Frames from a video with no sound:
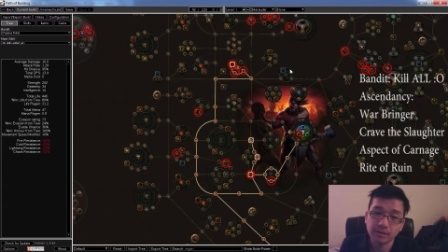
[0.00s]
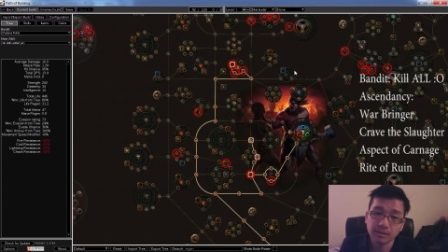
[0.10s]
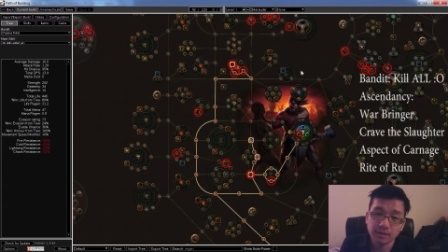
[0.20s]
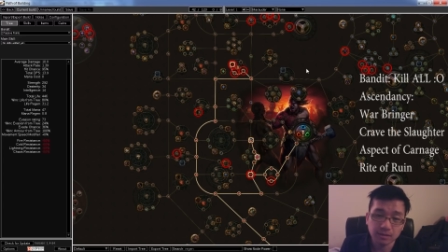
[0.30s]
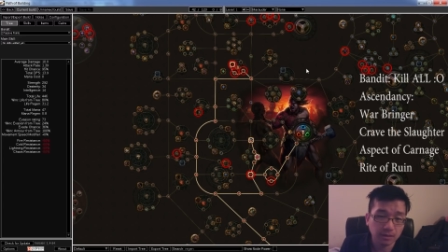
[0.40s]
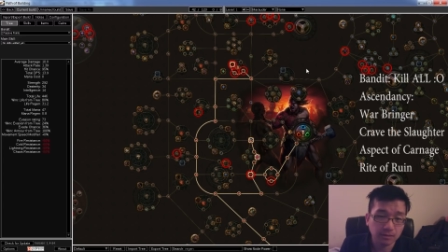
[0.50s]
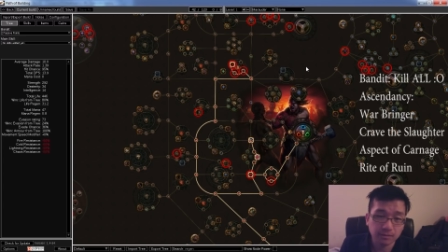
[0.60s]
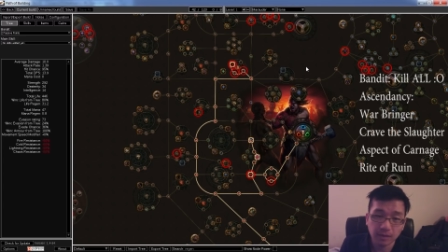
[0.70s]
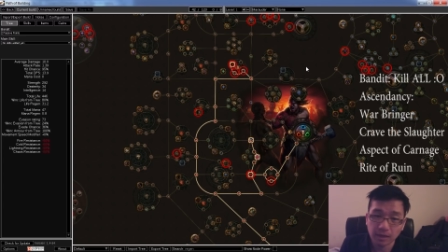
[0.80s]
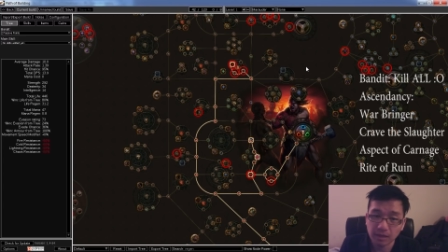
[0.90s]
So,
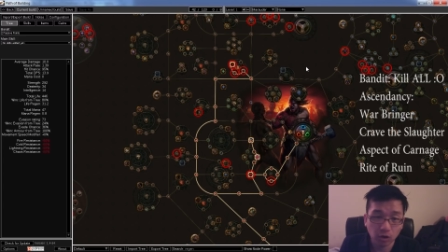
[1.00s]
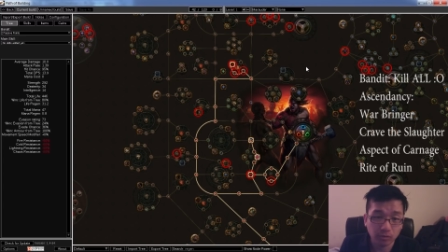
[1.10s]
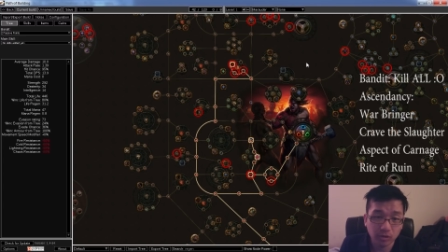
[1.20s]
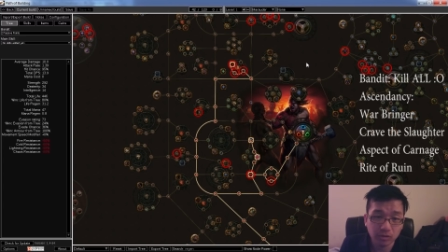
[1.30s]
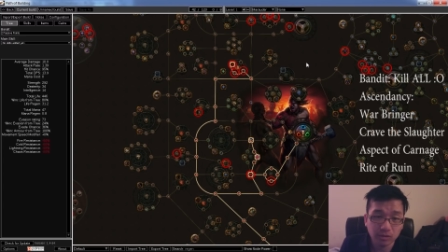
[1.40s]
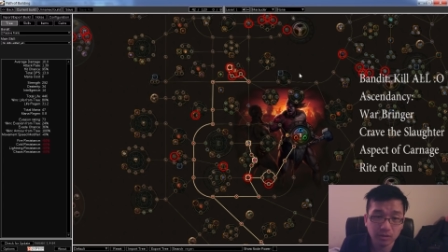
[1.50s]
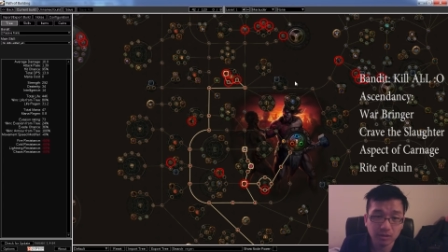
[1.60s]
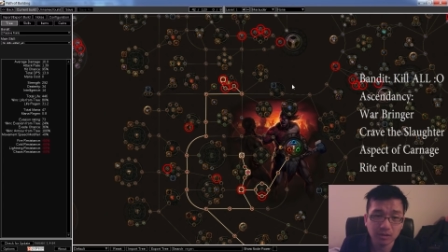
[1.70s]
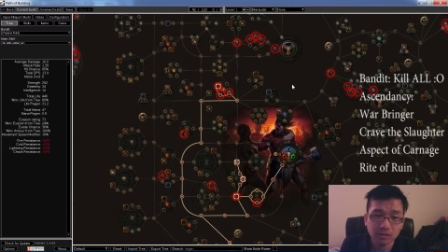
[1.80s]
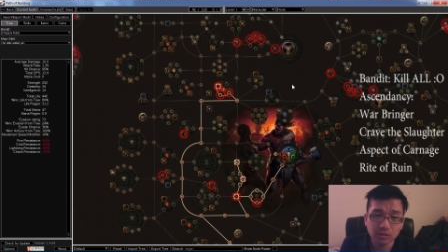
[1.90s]
and armor.
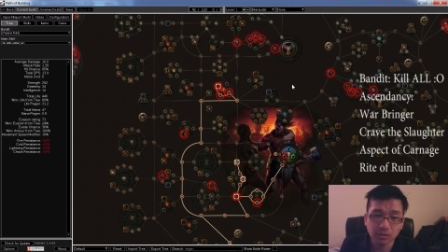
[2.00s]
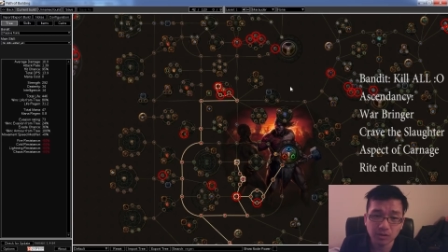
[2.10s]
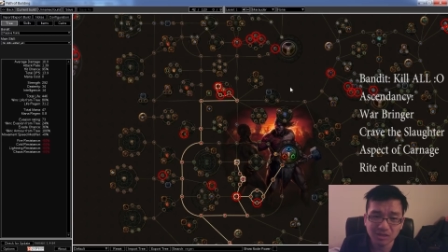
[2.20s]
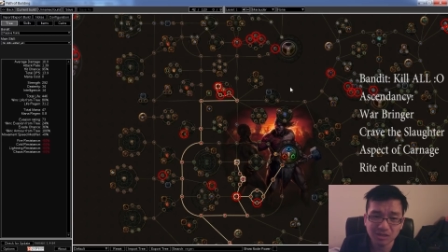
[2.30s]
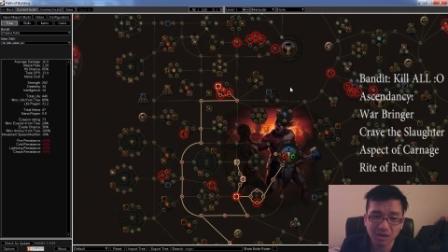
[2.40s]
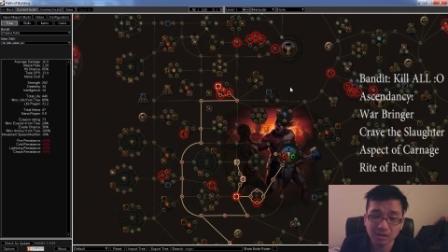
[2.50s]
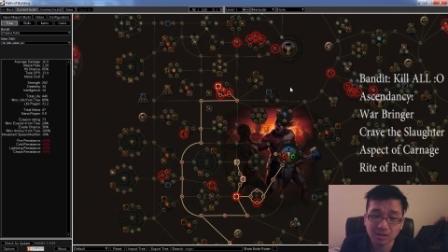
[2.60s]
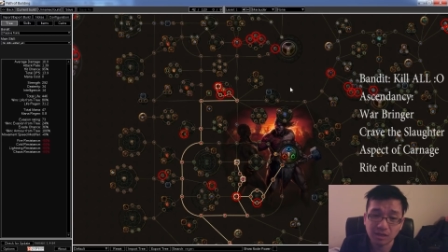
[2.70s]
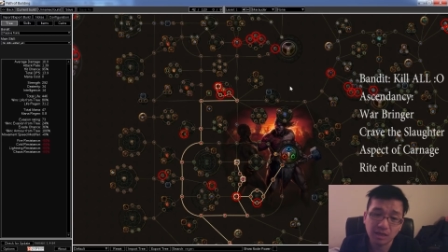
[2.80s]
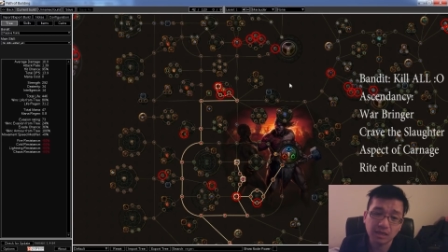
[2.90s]
So earlier on, that
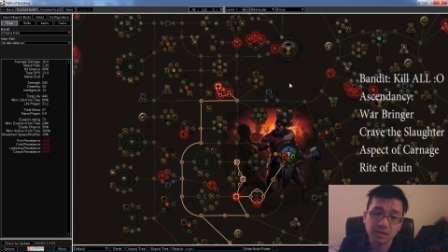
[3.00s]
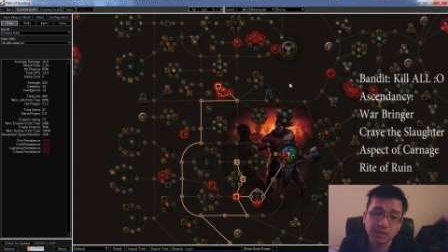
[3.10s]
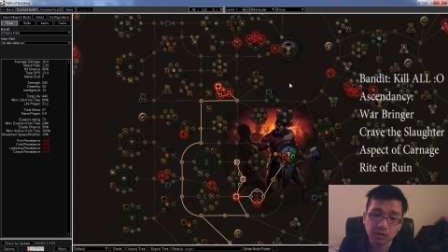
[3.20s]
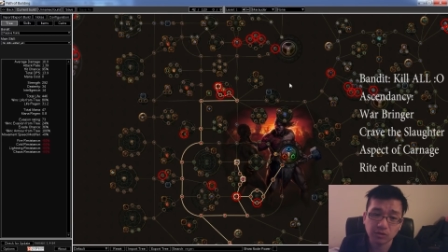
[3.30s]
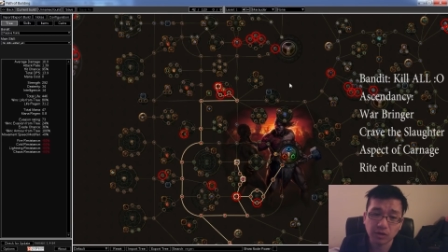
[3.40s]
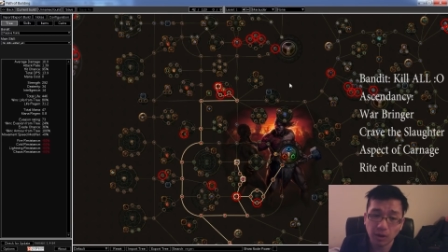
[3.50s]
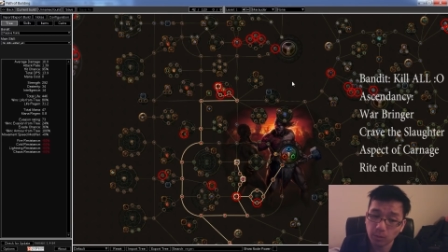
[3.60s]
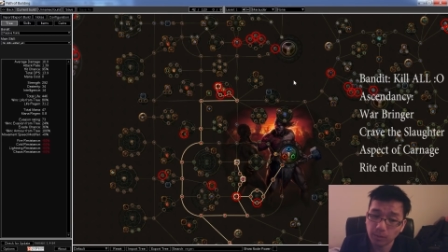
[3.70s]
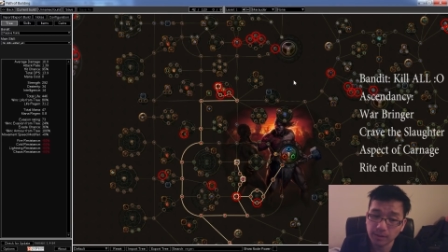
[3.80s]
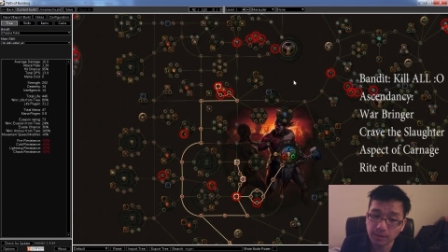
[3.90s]
is going to help.
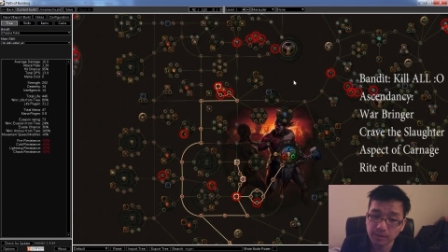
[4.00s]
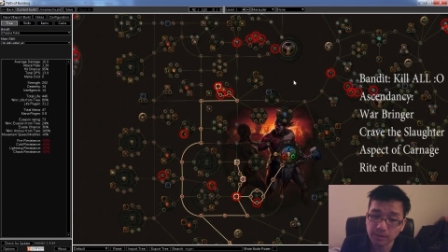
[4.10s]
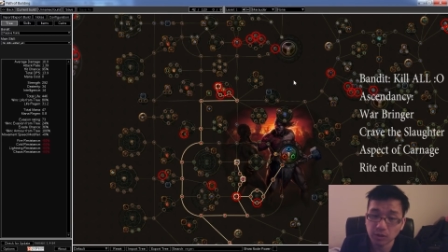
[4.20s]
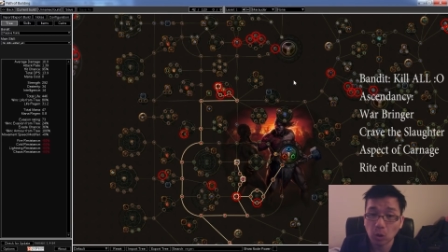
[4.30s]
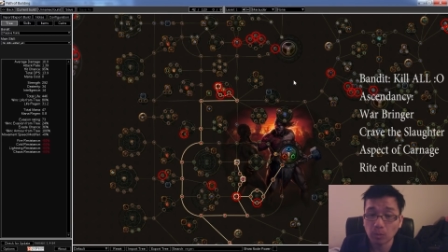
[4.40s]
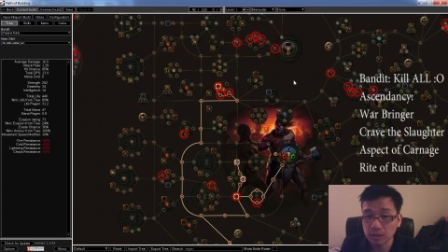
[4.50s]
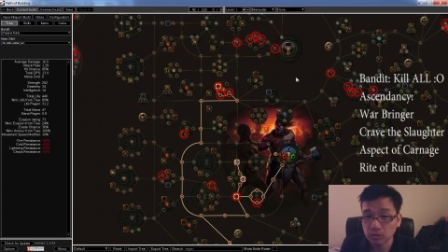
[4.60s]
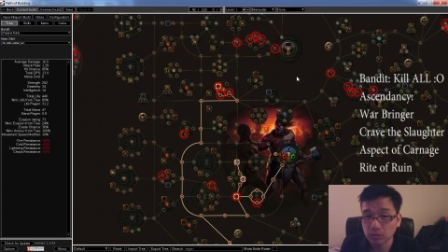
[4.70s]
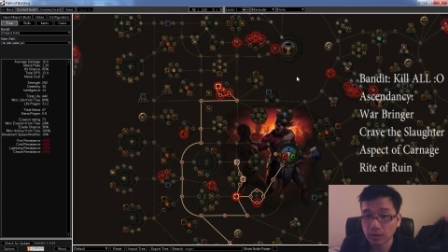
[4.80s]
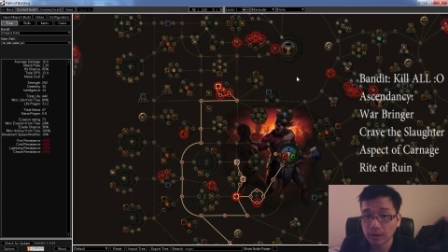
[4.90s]
So might as
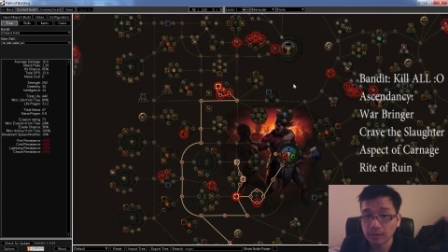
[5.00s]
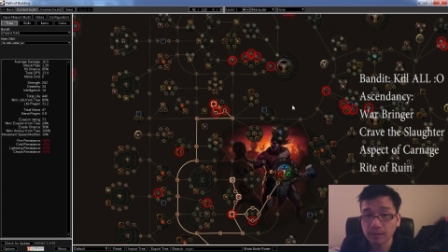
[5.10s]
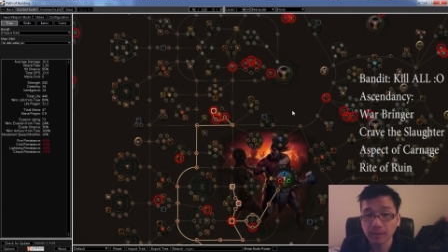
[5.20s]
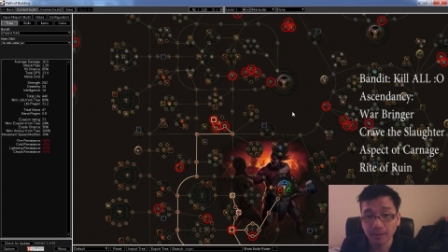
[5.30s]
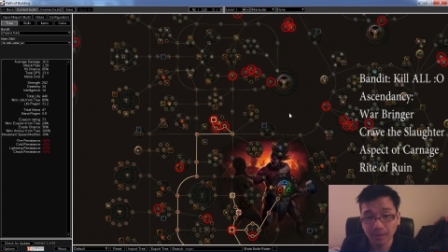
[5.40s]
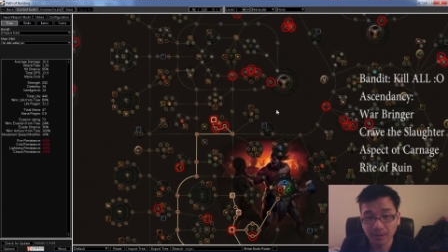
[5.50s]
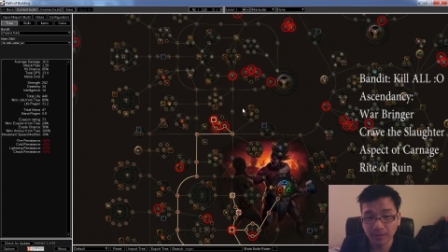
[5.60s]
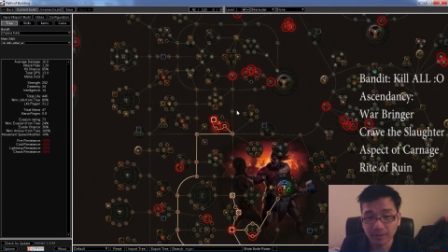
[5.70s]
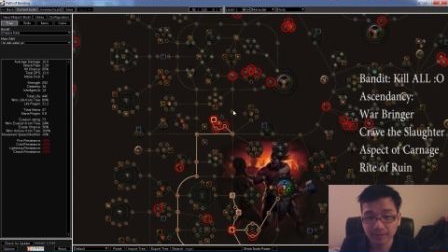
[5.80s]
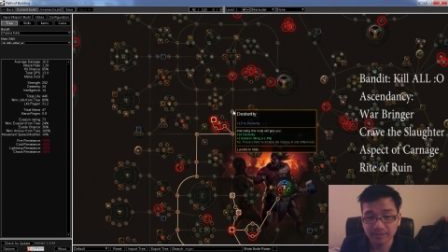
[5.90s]
well, right?
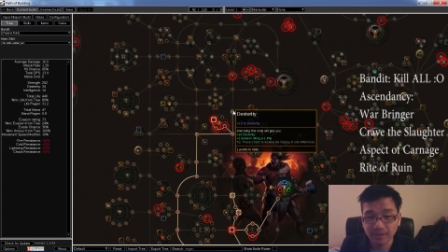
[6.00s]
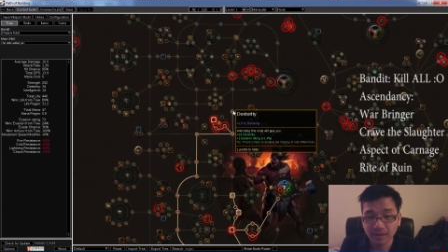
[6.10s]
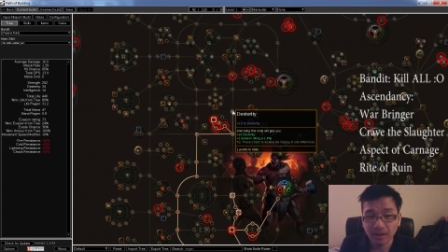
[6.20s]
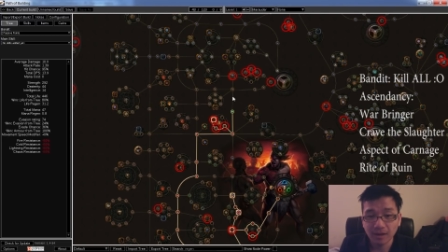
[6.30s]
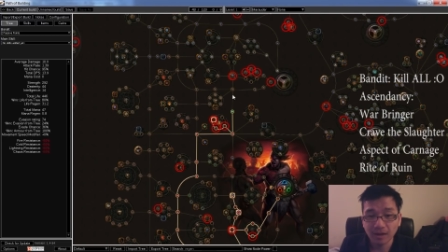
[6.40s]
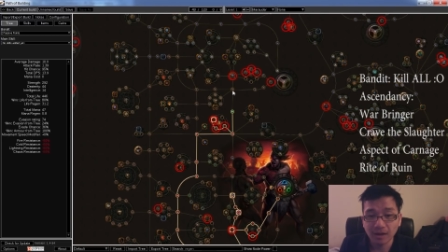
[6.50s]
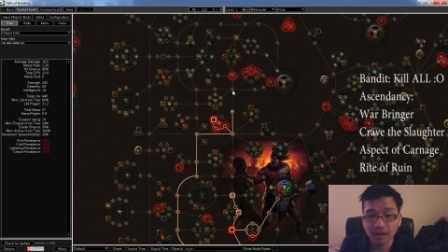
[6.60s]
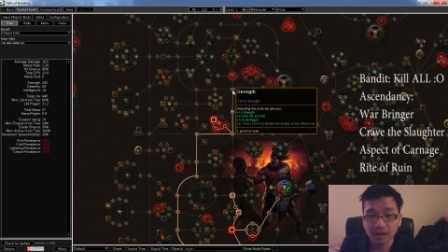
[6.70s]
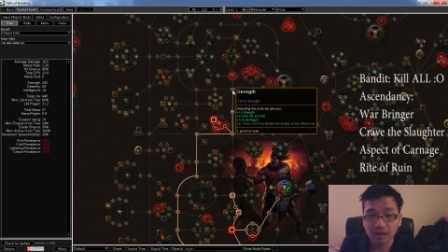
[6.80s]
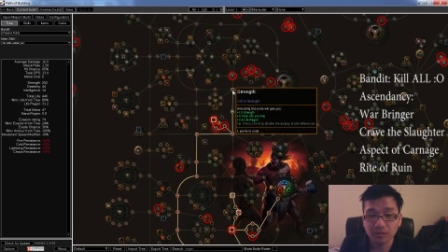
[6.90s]
Uh,
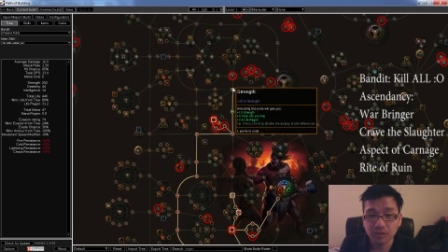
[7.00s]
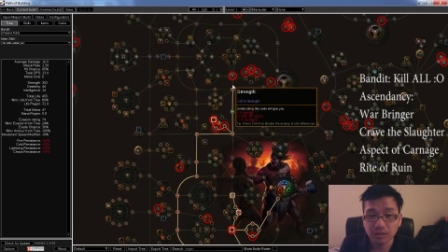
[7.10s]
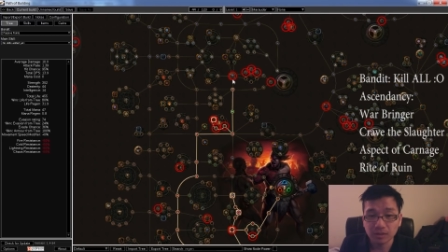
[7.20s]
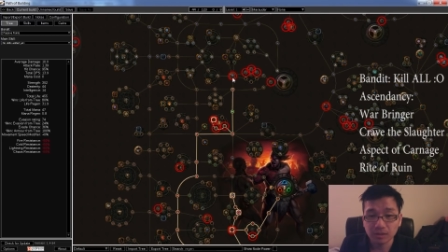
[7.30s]
we go